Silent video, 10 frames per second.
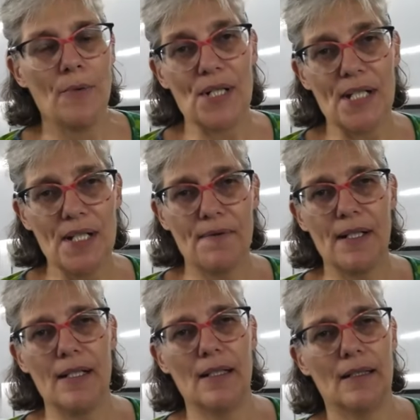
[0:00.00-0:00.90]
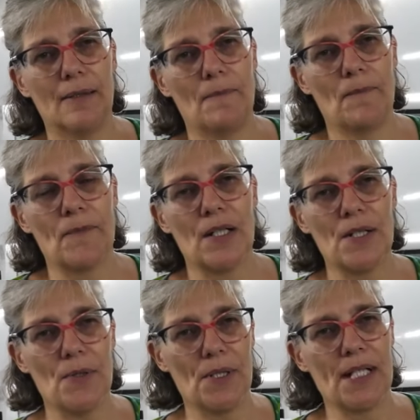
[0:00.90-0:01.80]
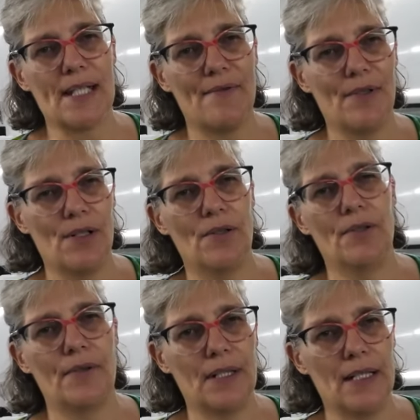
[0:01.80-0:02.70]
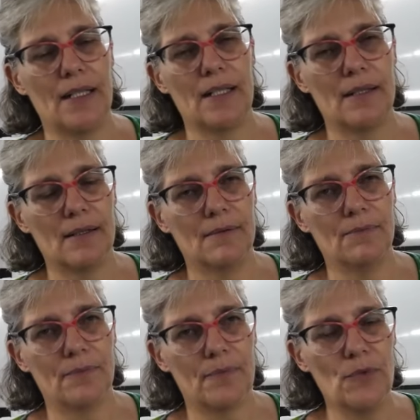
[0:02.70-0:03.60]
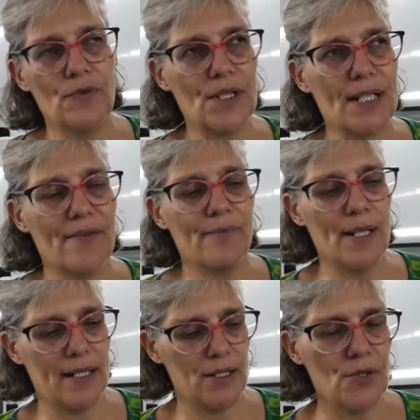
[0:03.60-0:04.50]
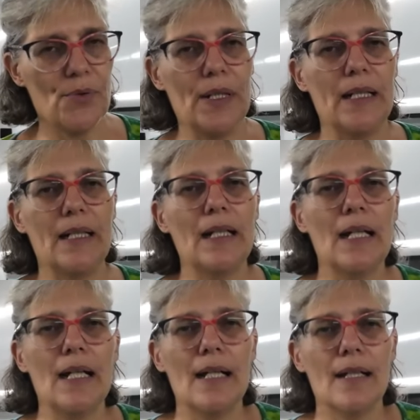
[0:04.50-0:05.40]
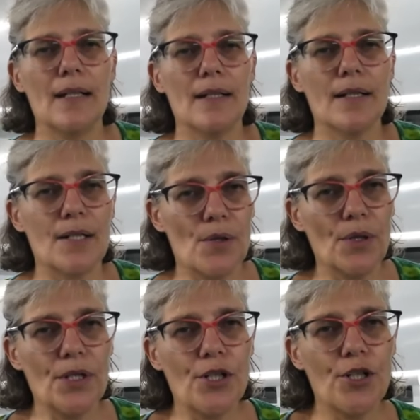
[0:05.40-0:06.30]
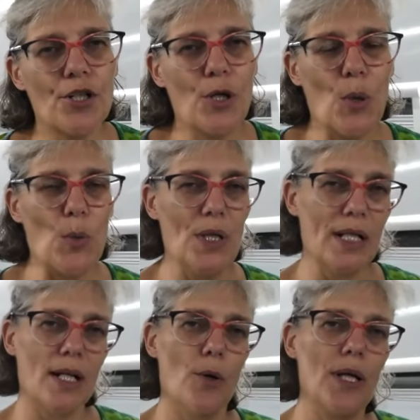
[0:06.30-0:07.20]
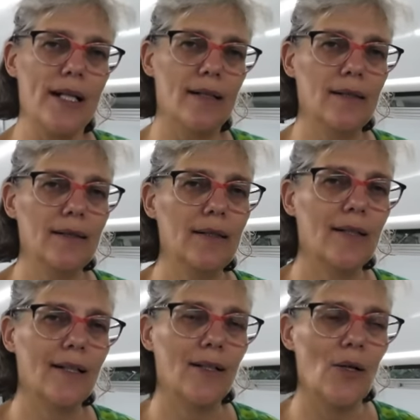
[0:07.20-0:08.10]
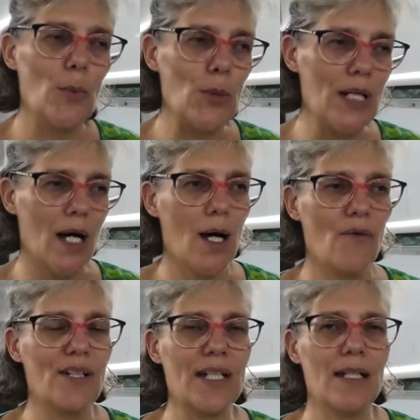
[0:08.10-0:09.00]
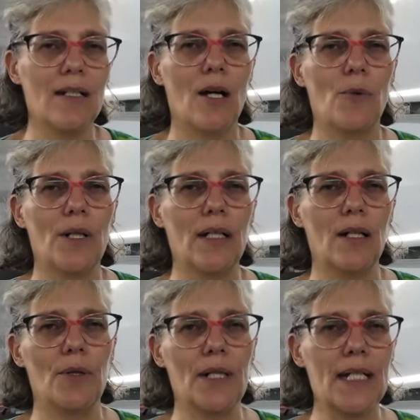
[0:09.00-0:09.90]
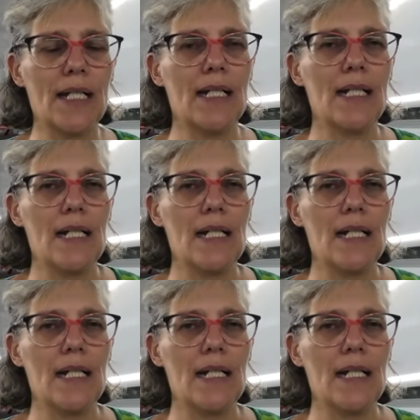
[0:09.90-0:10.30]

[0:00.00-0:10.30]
Since we sorted stuff out and moved stuff back into the storage, we are now legal. We are within our allowance